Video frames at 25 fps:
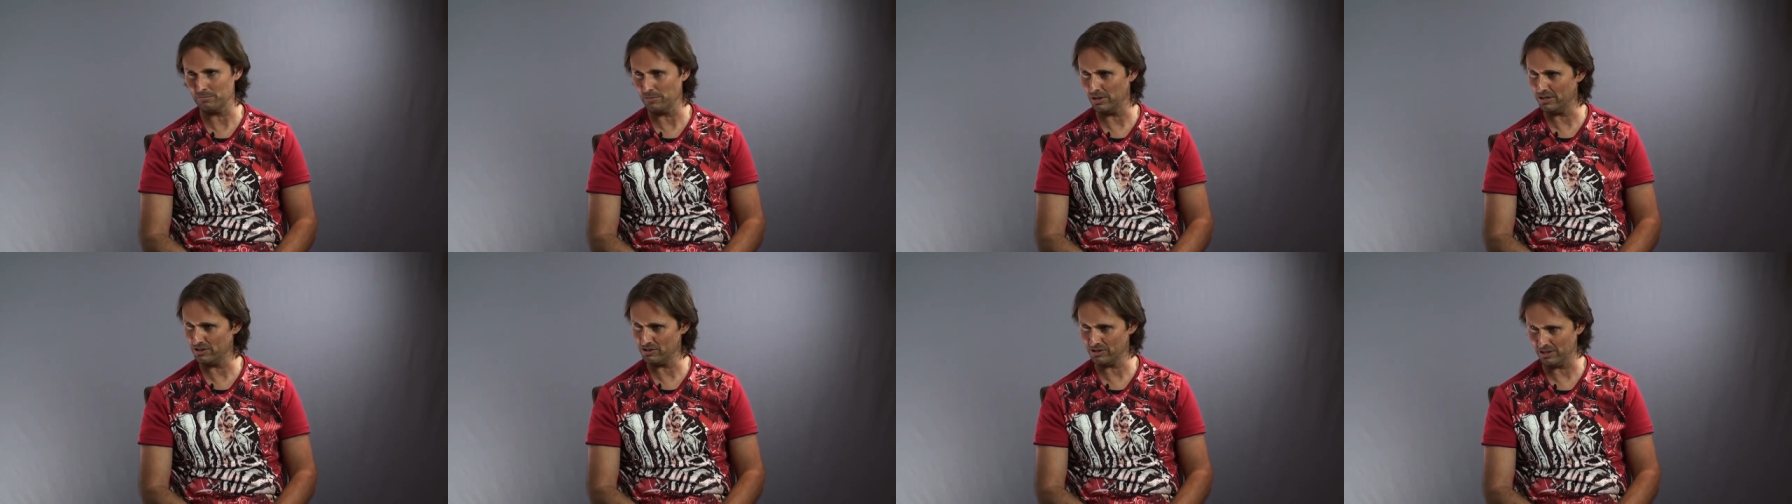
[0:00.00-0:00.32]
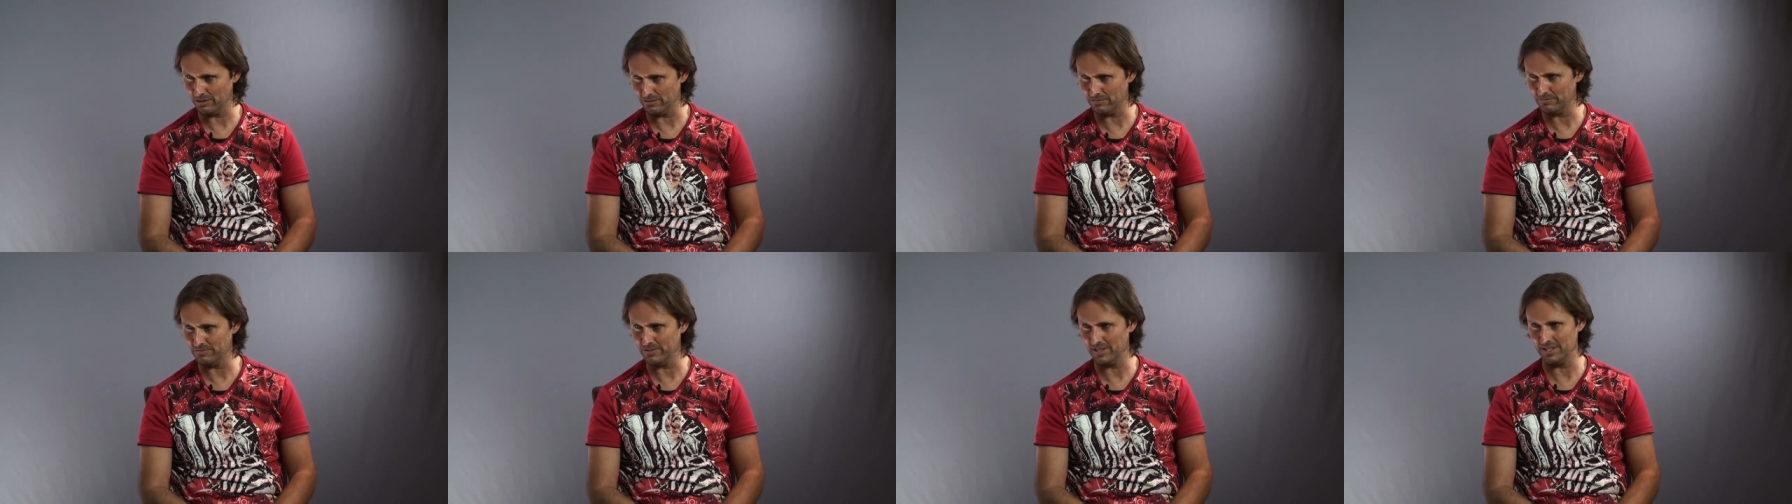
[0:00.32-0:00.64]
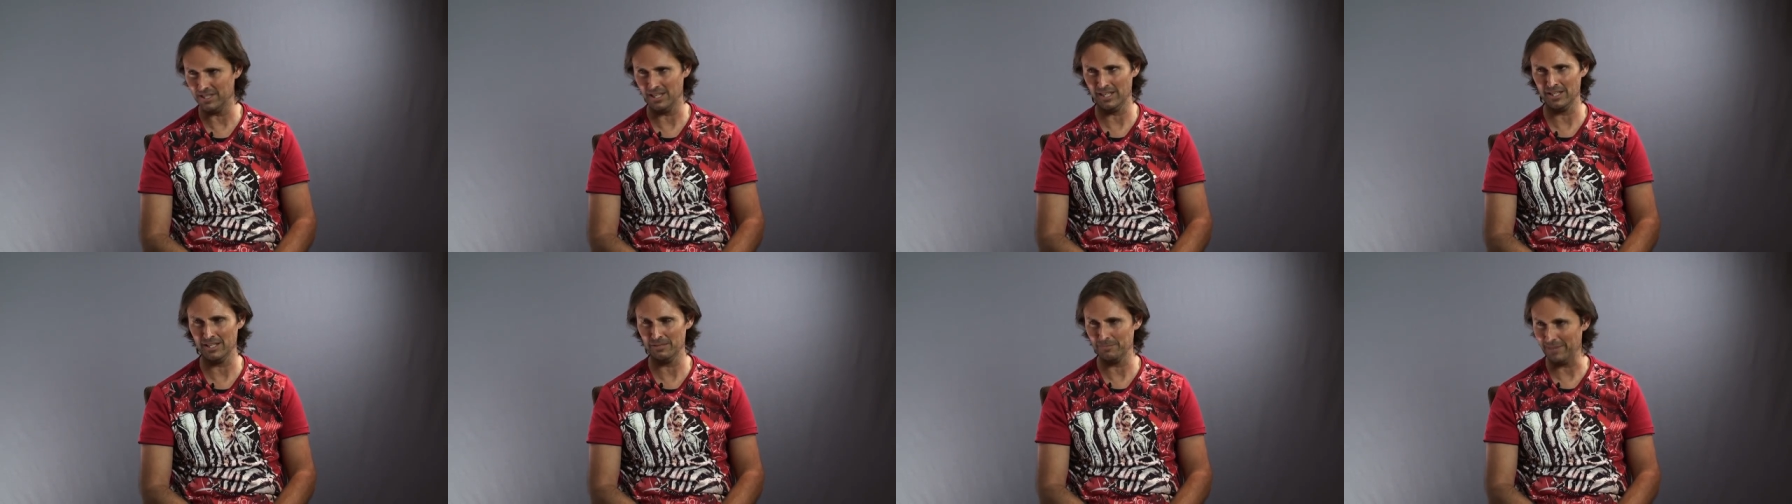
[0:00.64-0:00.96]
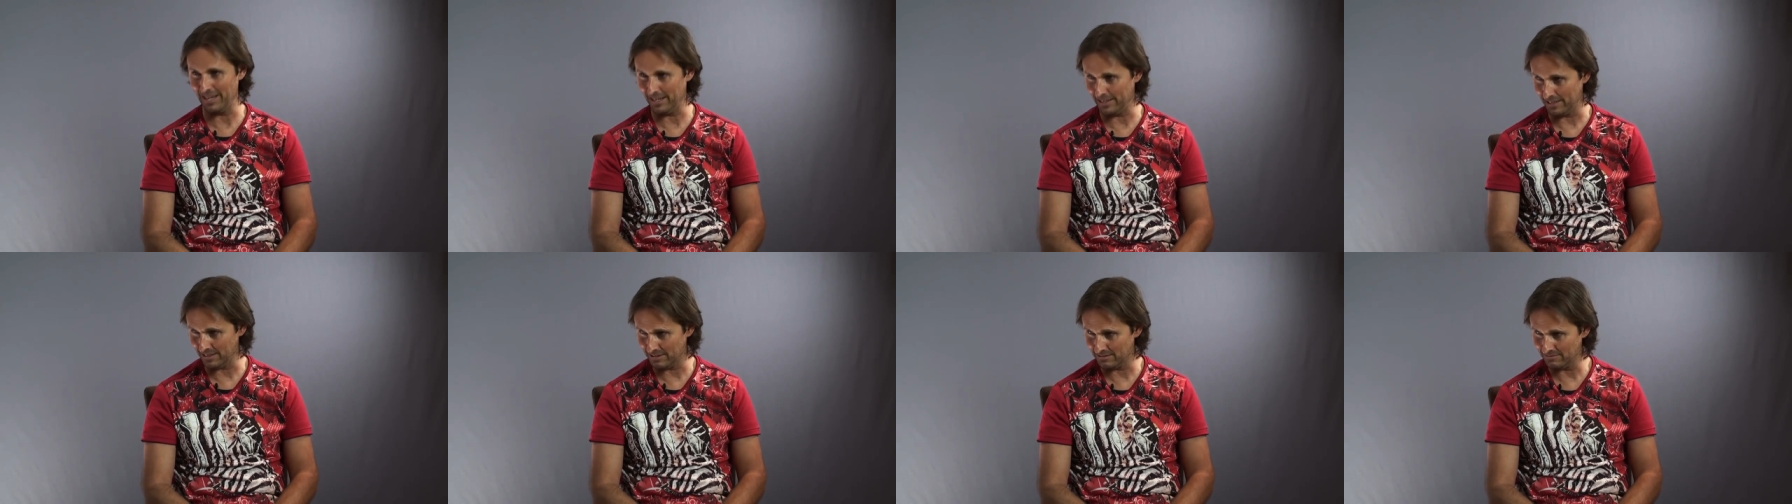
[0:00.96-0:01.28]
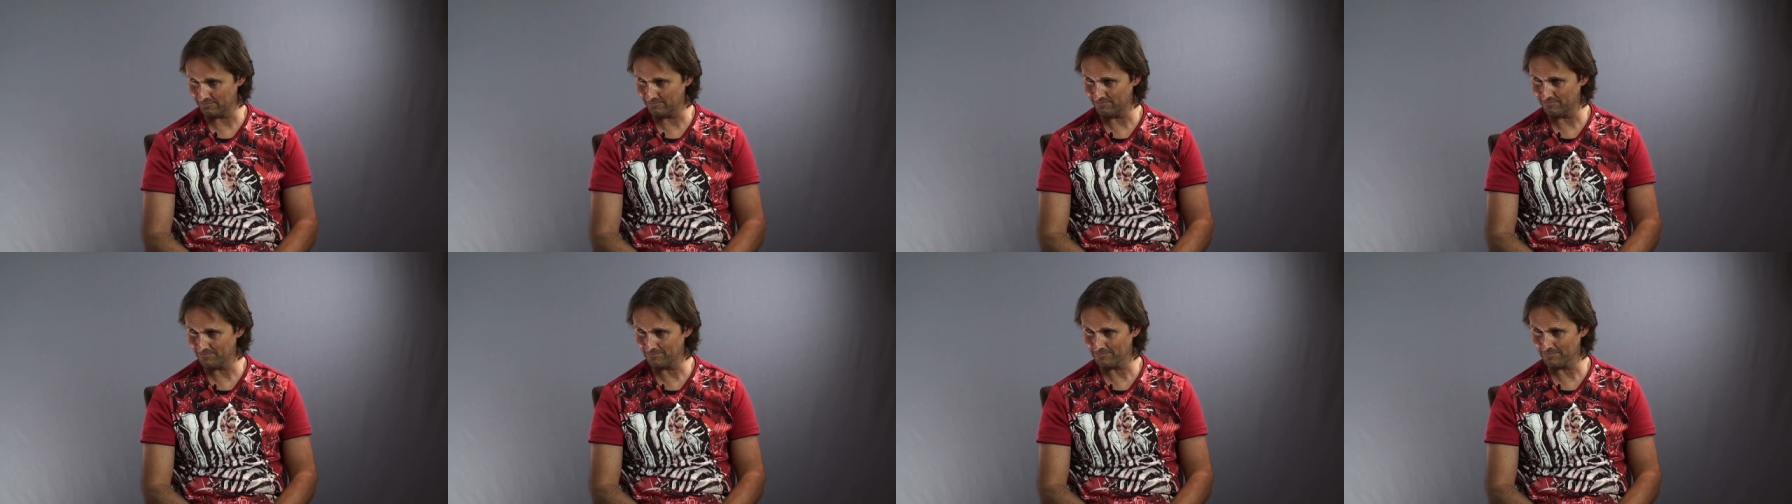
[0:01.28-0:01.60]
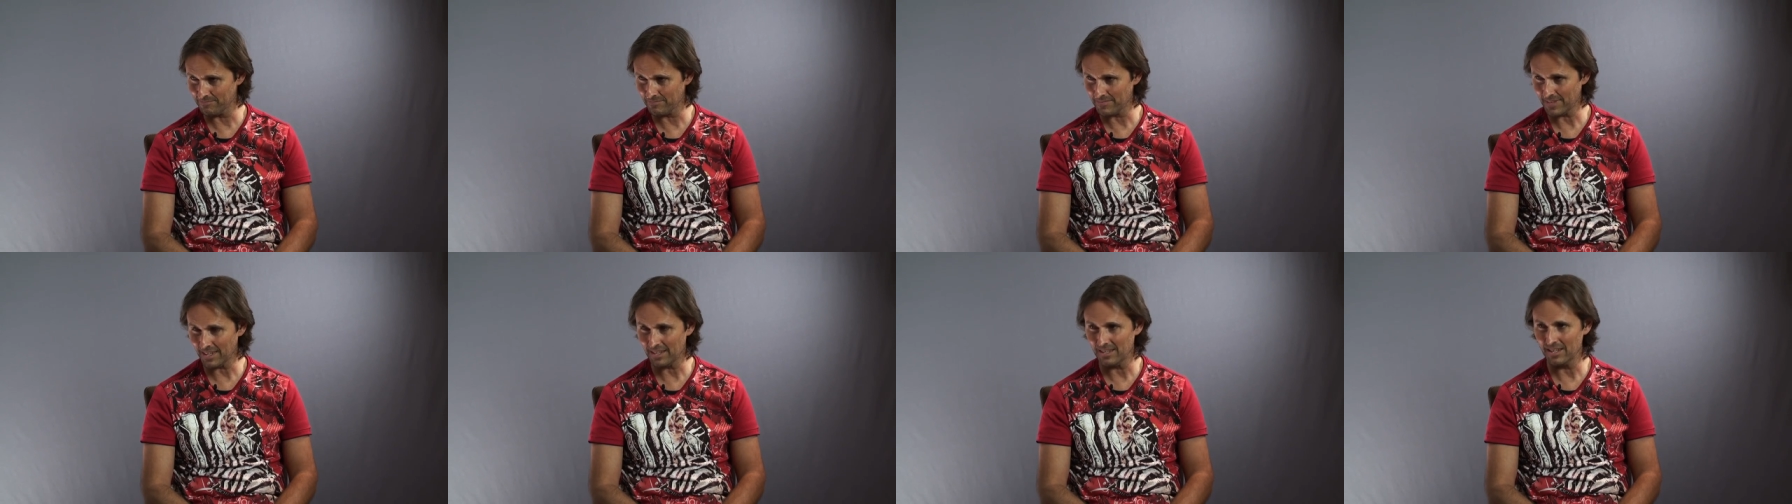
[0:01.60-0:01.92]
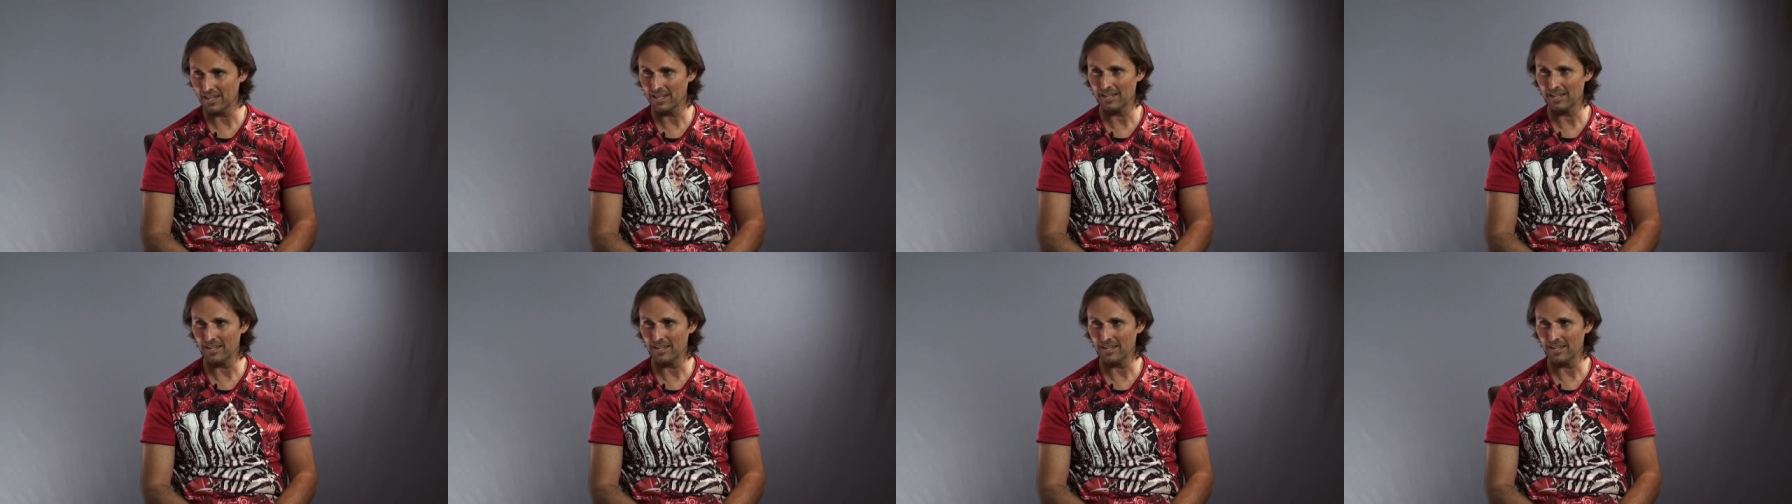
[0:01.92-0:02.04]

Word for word: myself in any manner. -hmm.